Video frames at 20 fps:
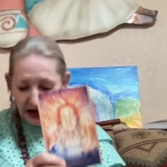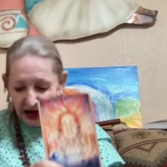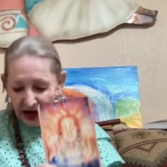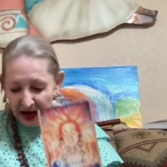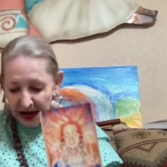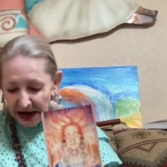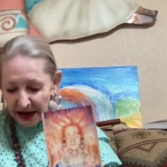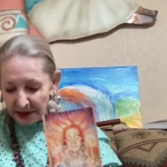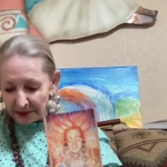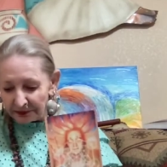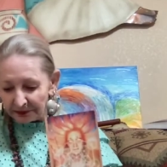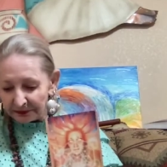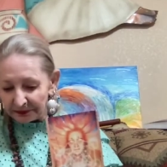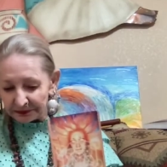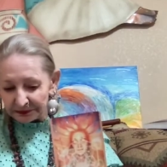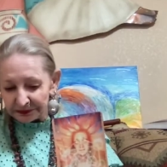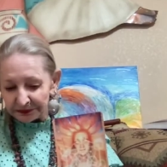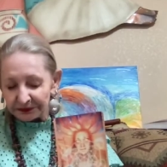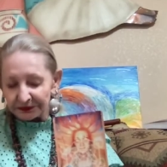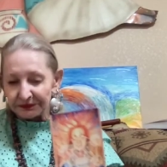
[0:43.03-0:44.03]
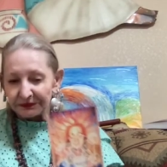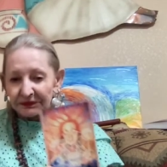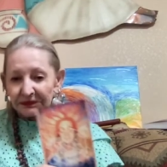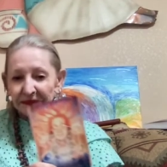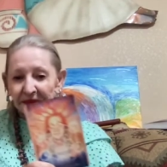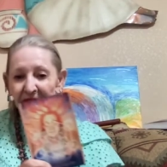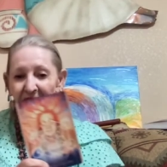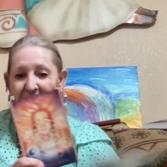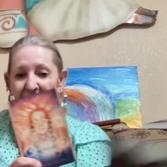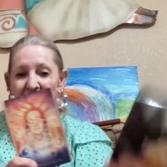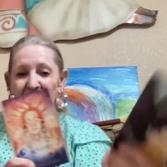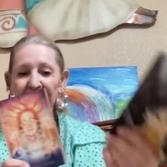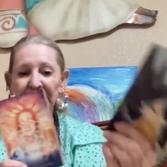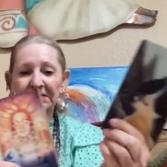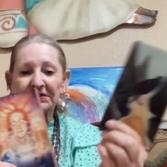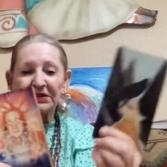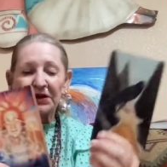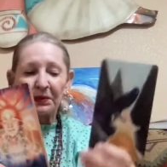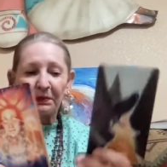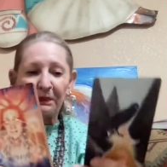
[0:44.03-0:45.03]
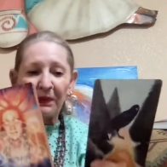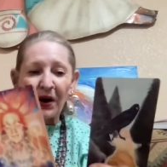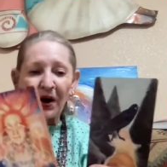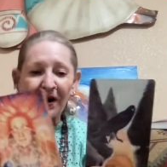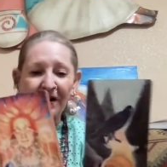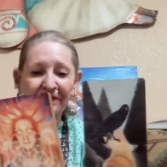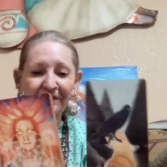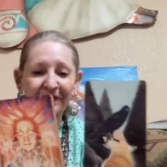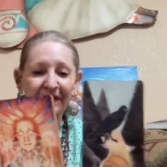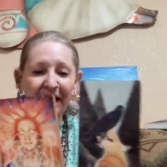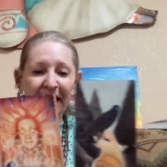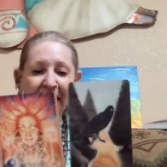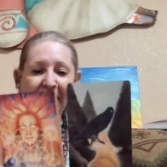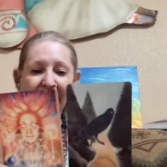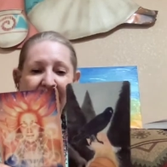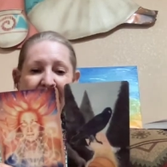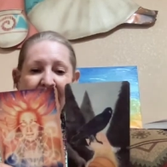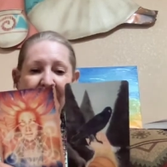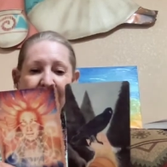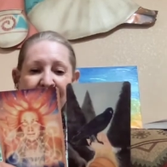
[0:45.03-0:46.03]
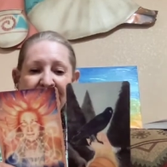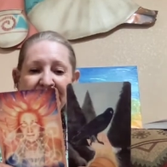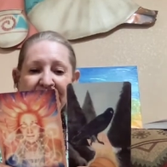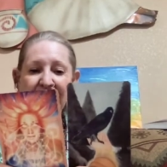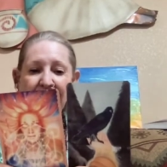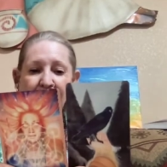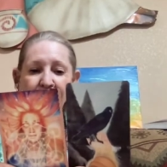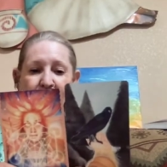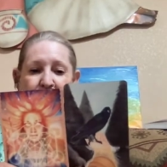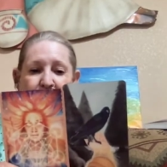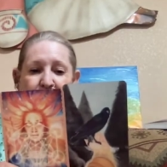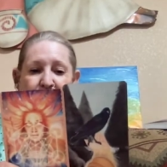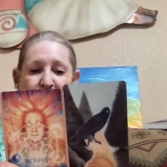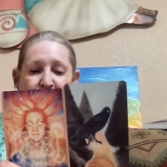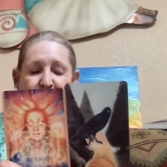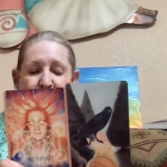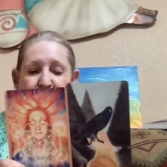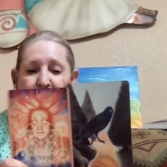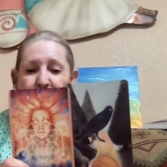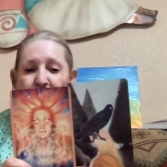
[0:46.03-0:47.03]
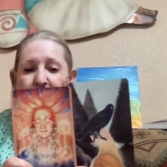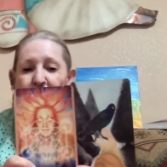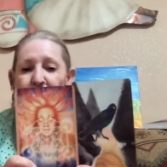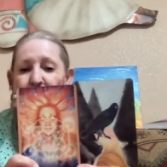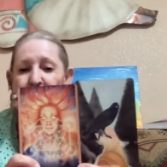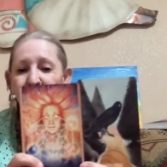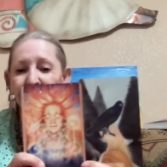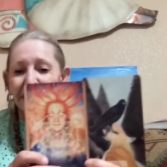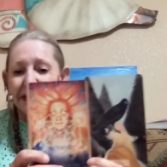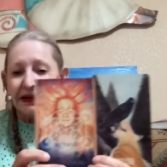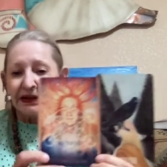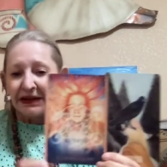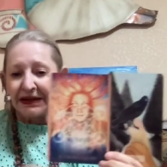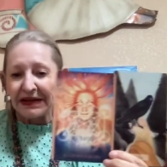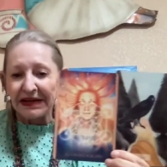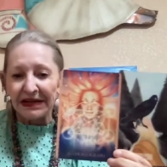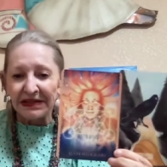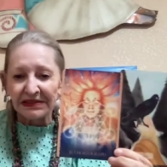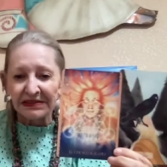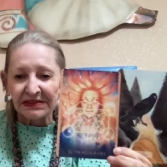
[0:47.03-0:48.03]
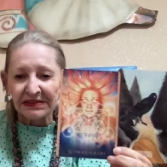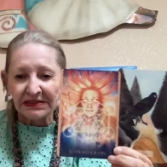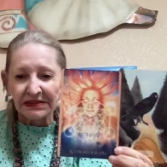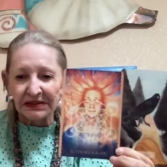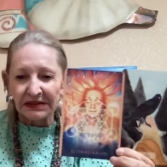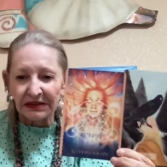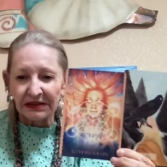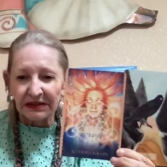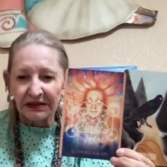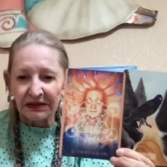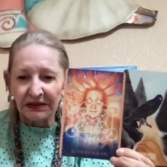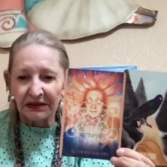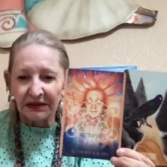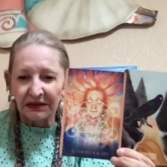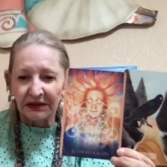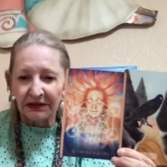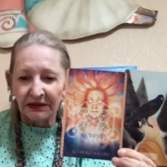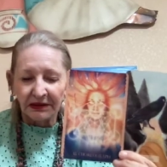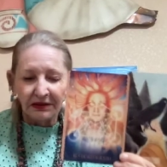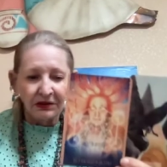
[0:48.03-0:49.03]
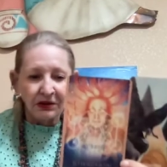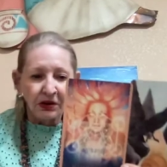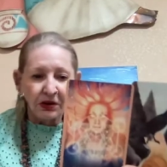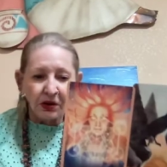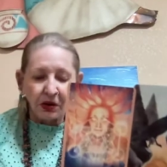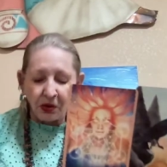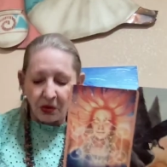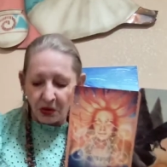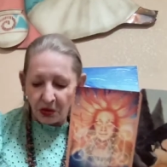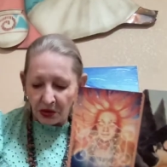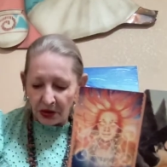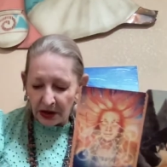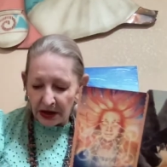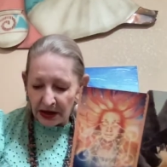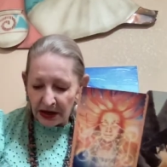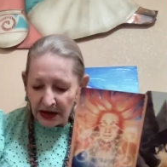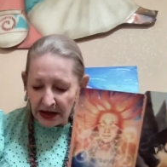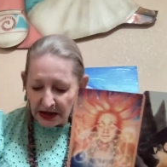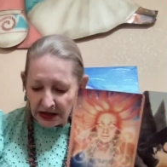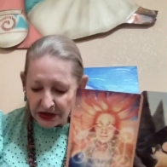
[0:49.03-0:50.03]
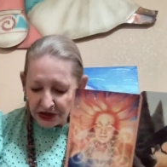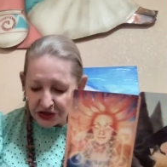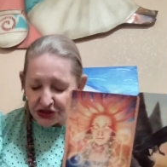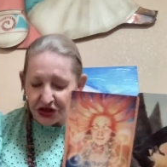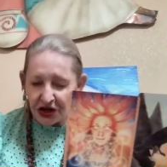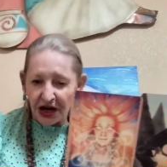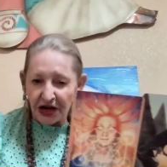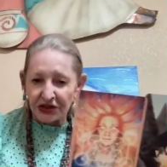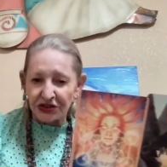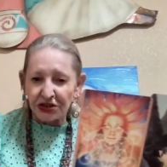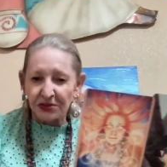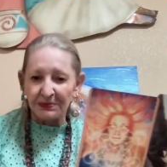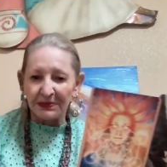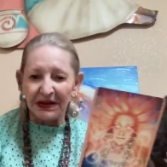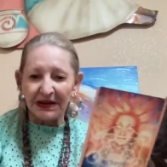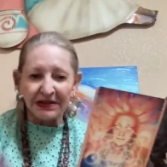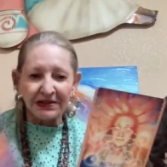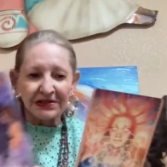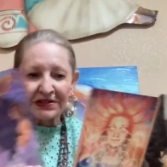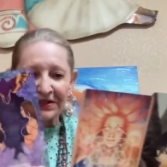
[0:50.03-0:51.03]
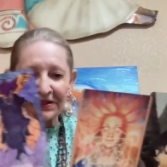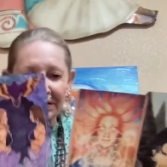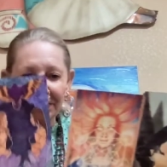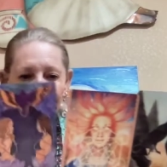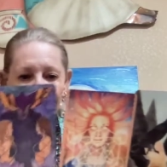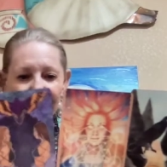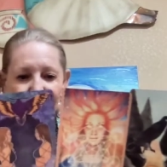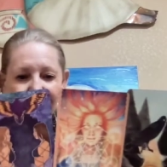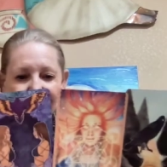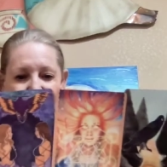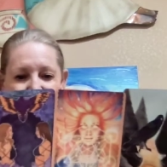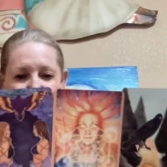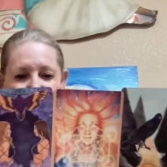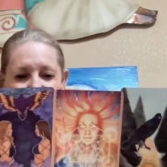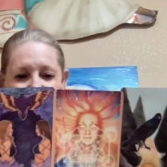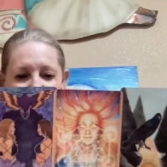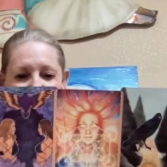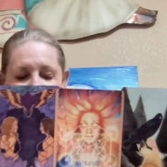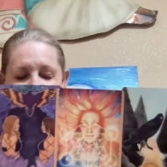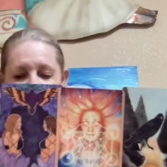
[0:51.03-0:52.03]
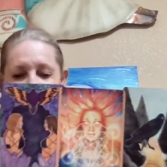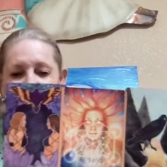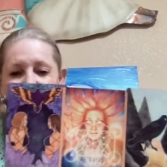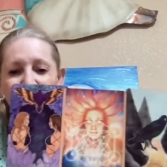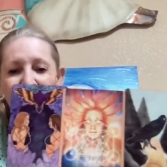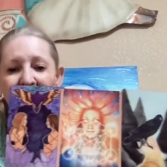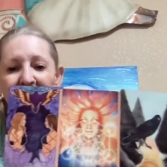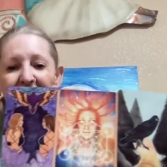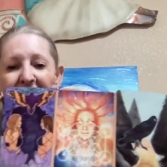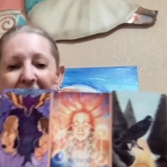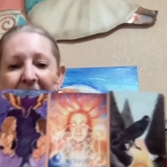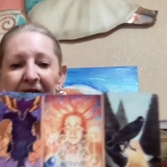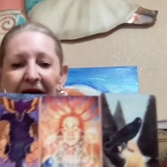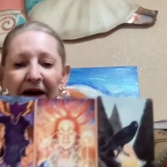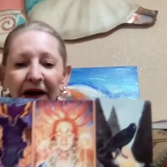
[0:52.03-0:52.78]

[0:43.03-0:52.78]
And so part of that comes out to release or judgment, okay?